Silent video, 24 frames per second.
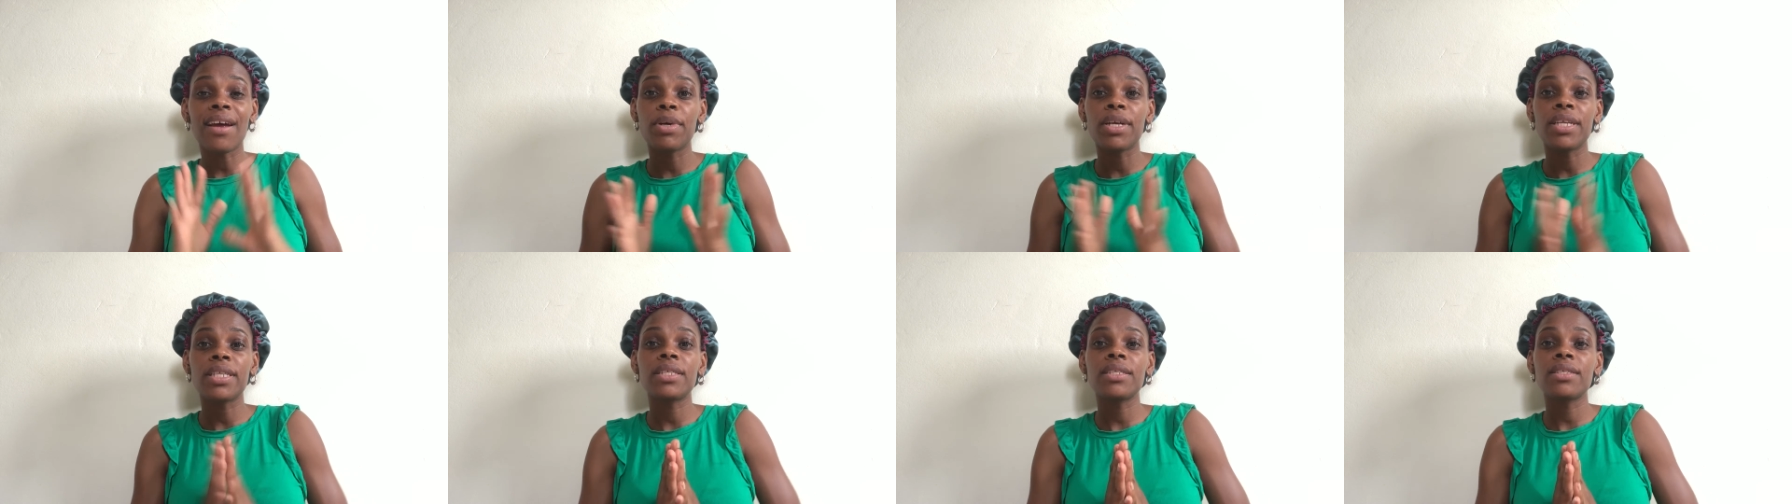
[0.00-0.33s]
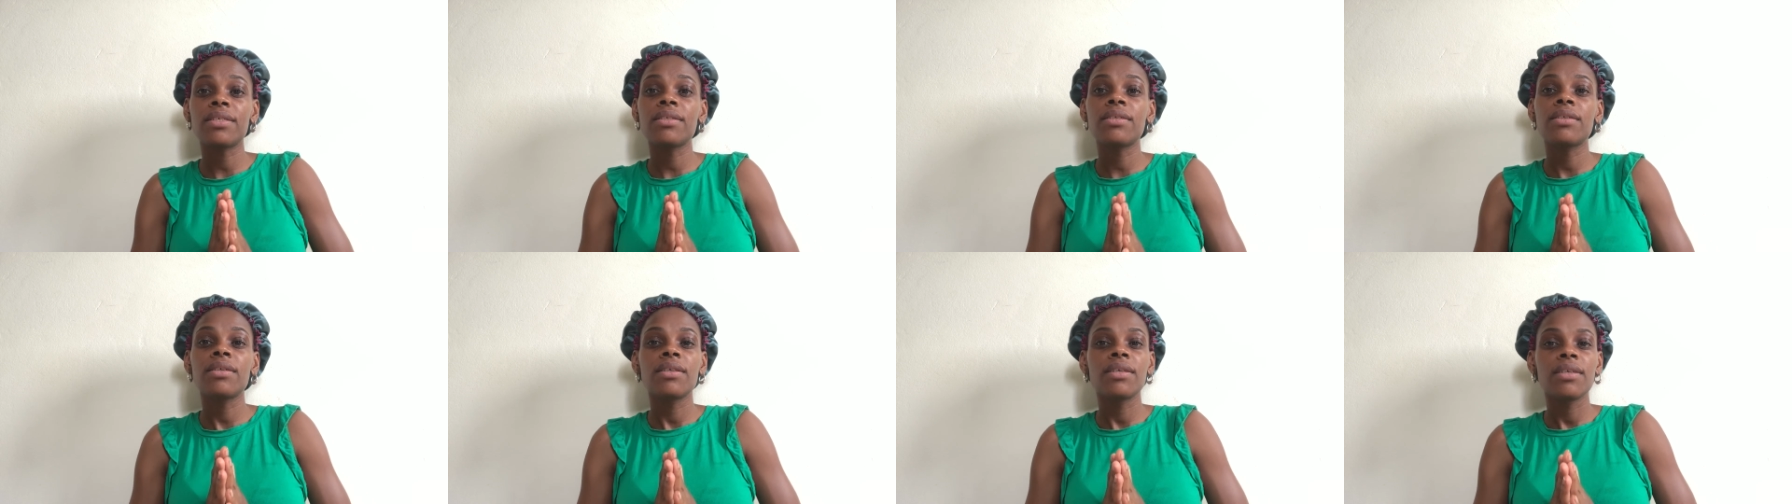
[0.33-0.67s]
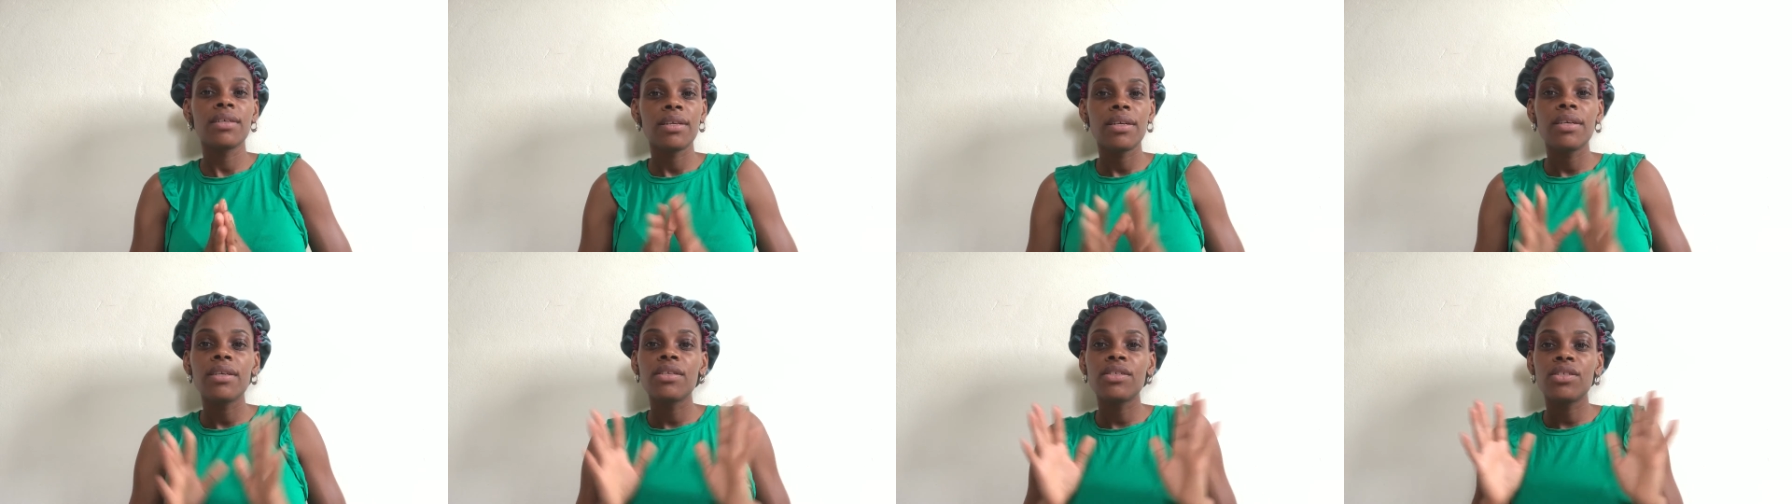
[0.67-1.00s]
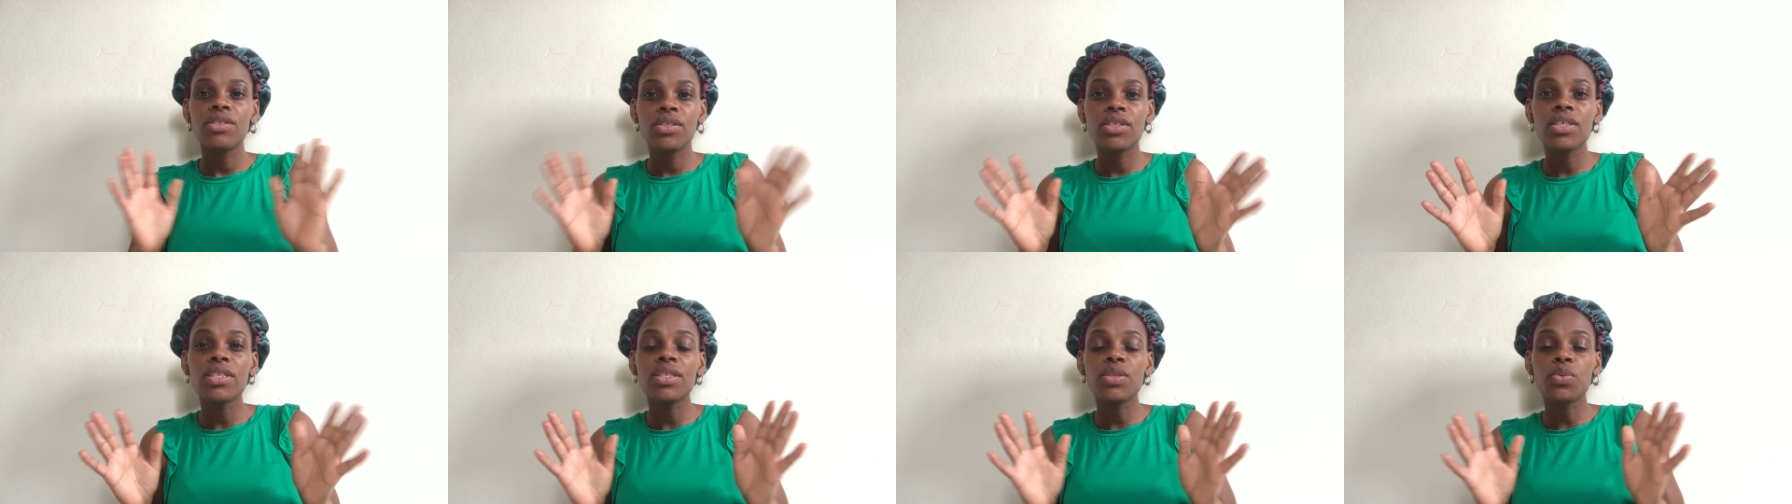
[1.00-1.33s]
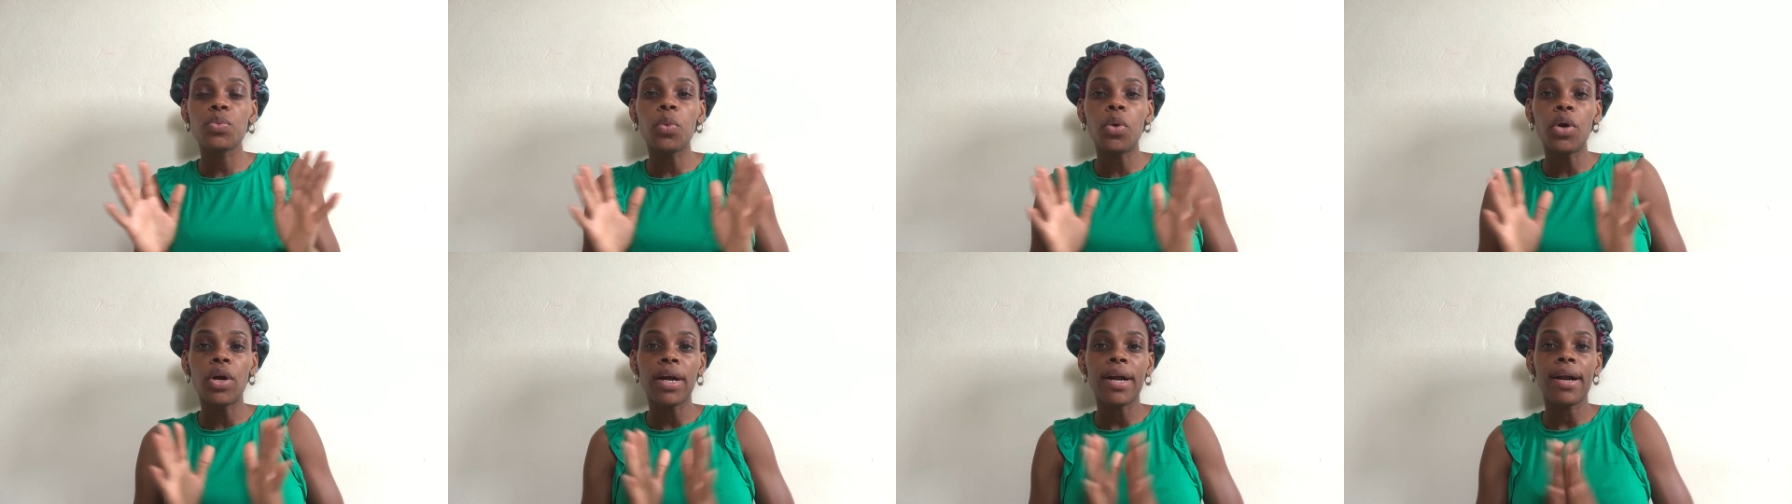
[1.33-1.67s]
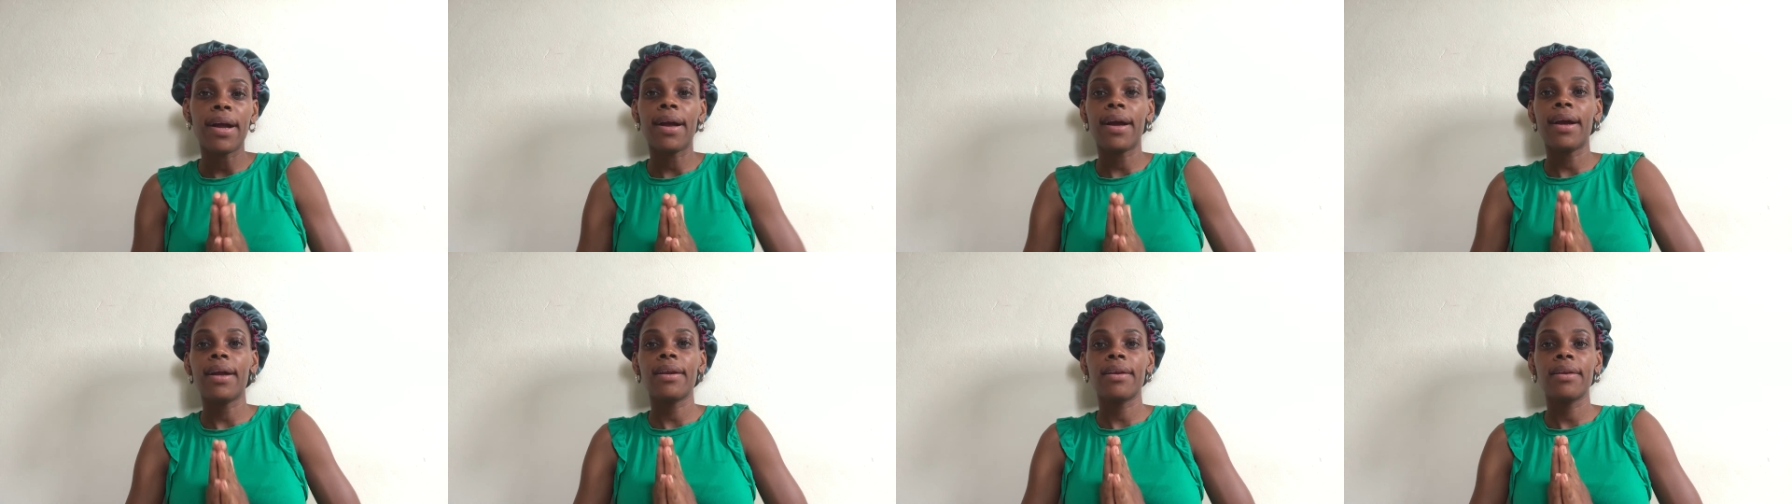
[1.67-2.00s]
but just work
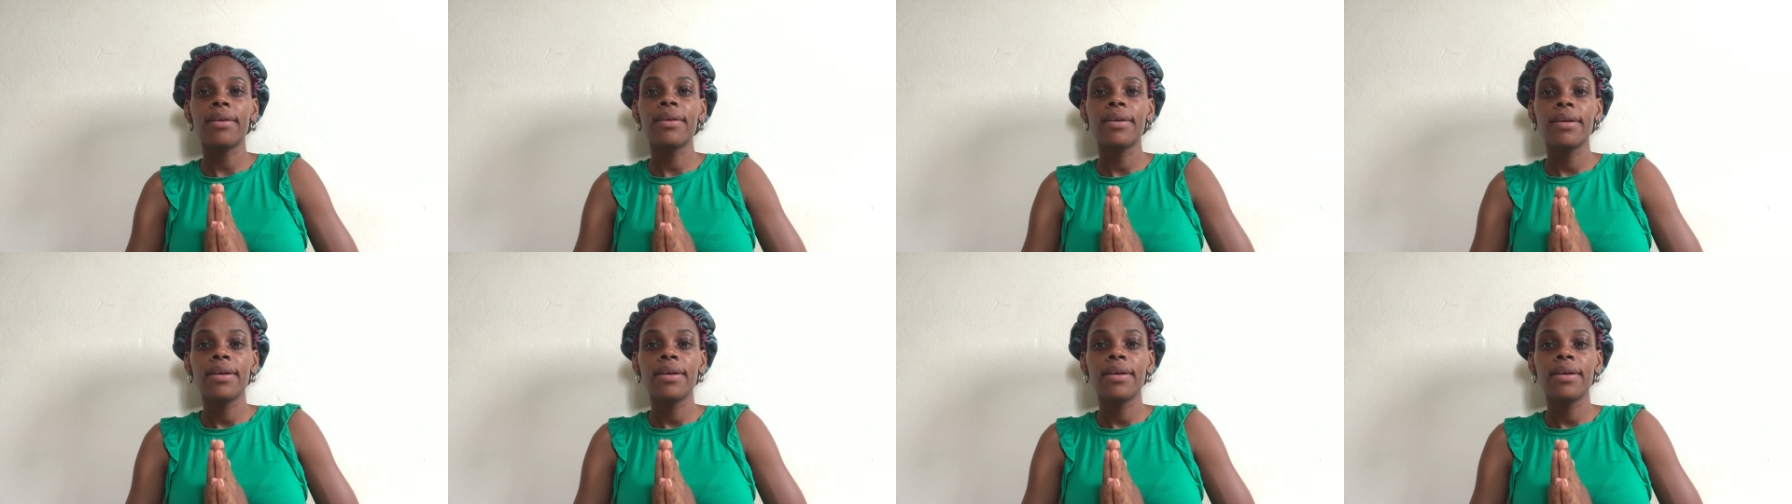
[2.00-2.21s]
hard.